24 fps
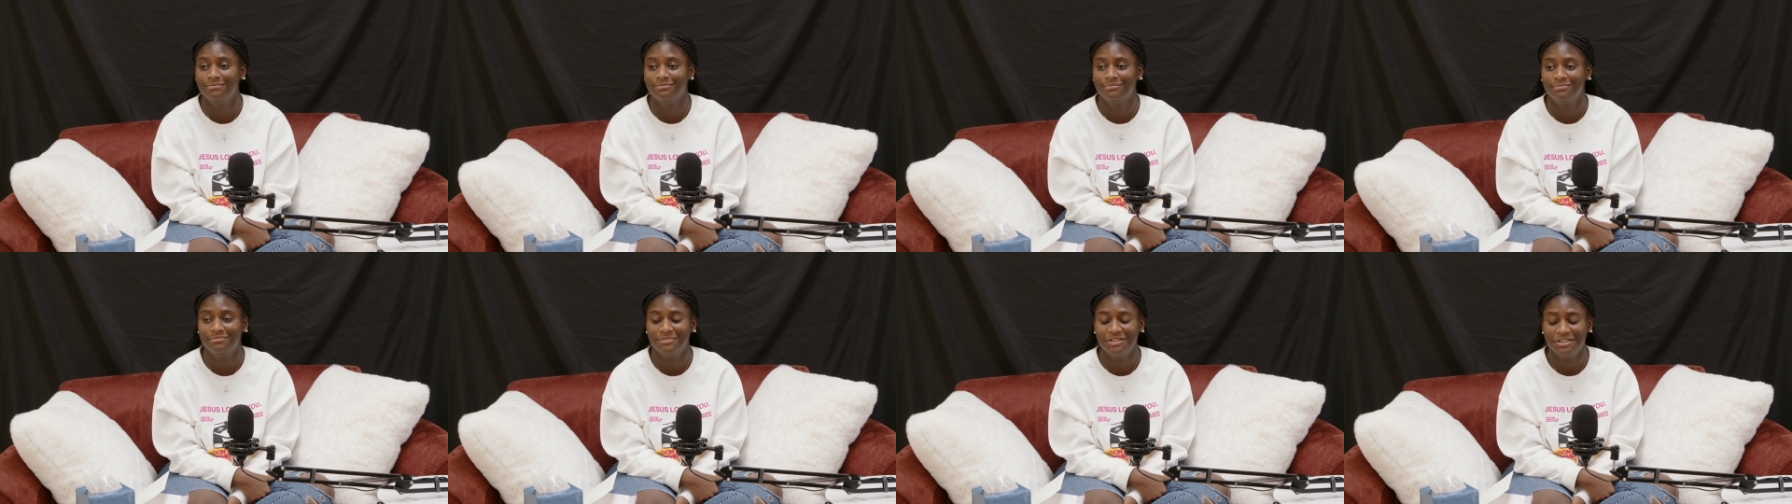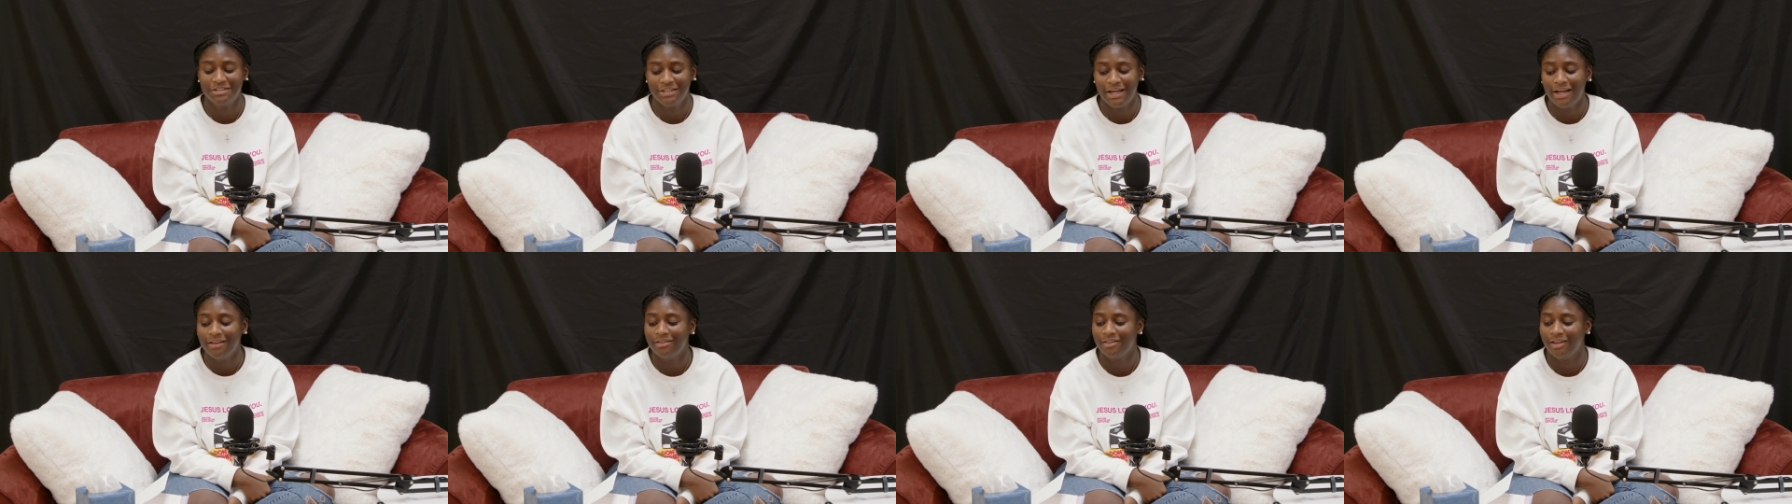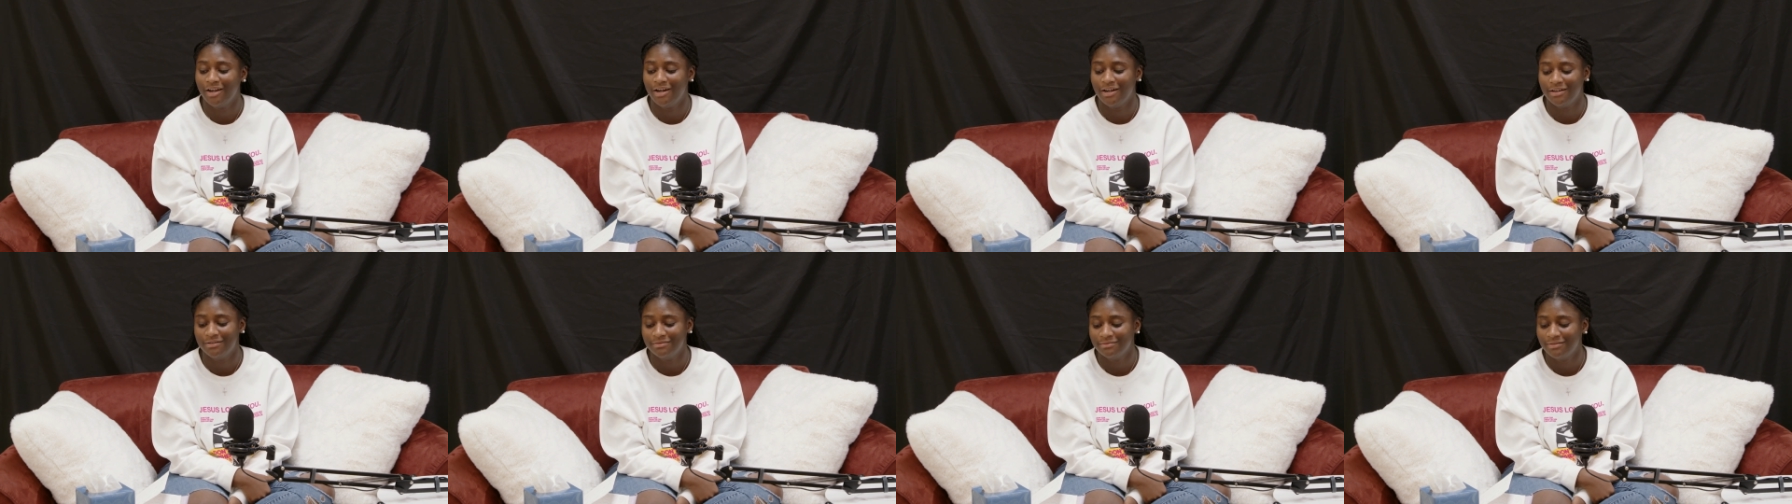sat
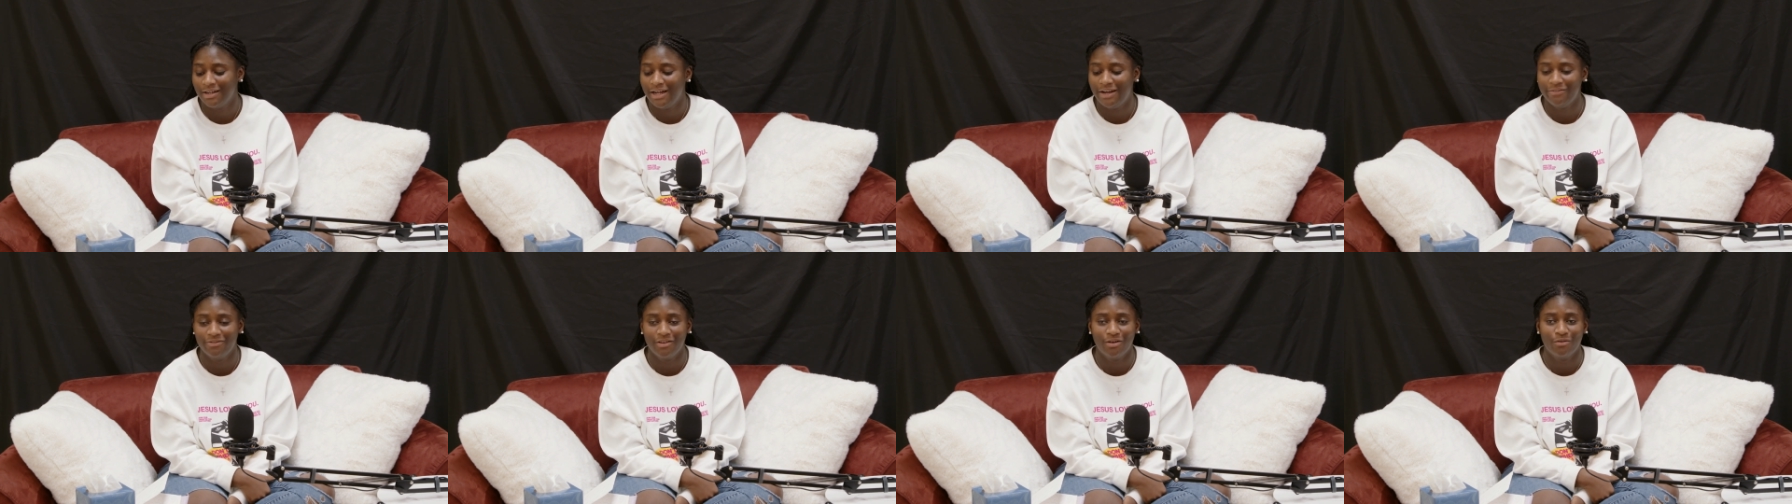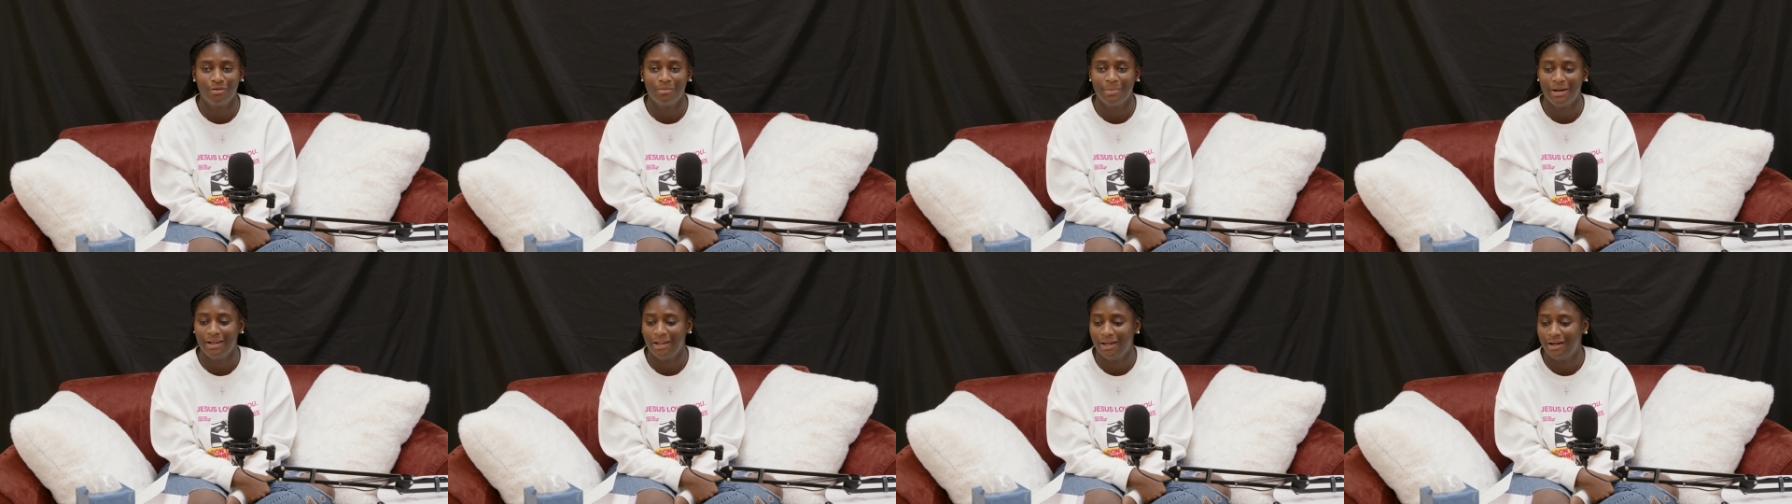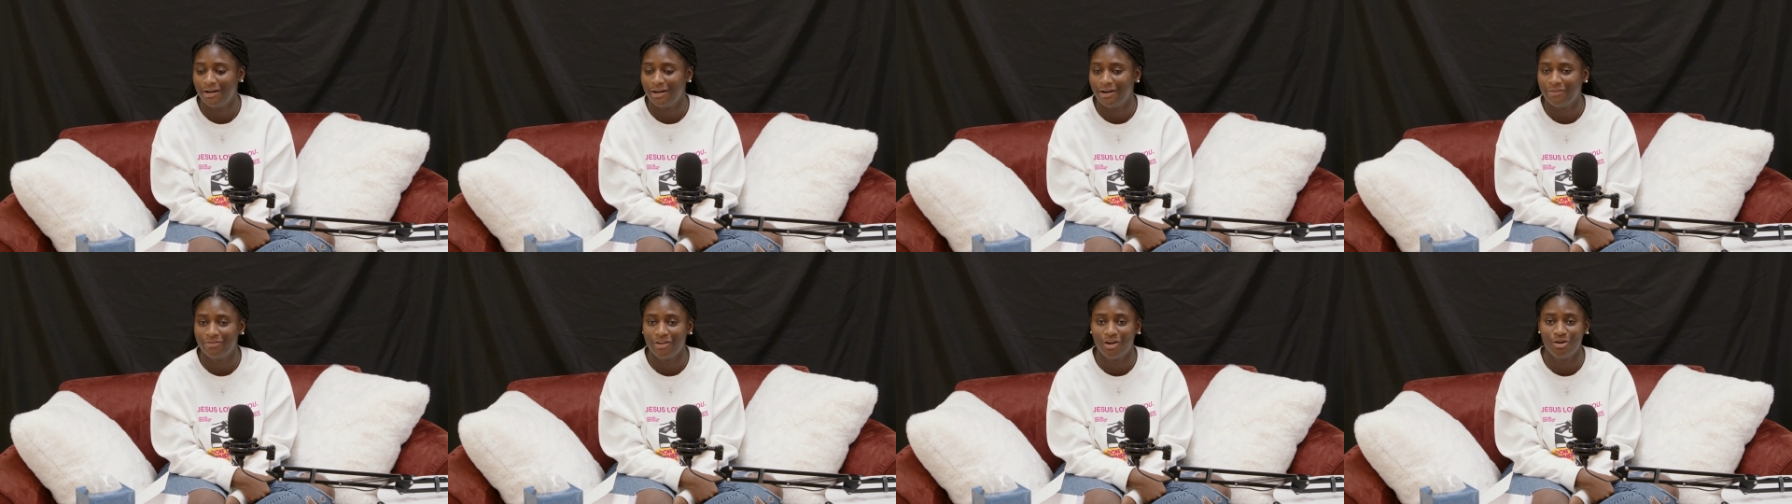there after I wrote my letter,
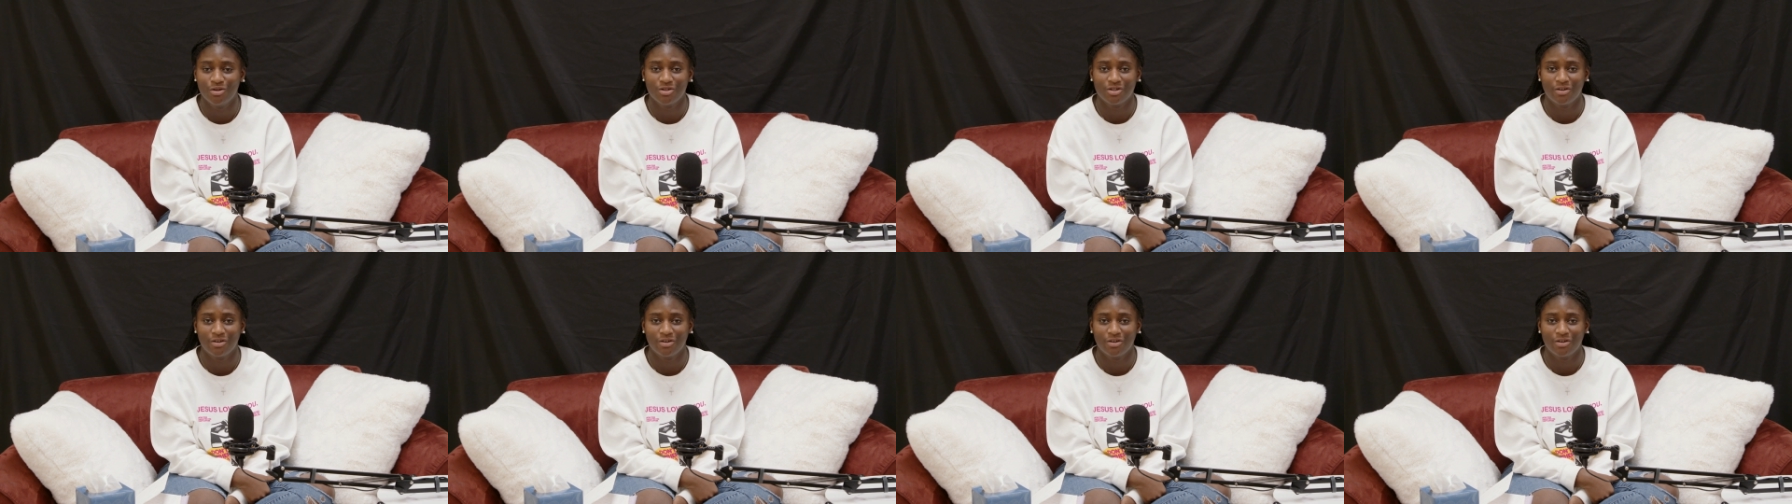after I was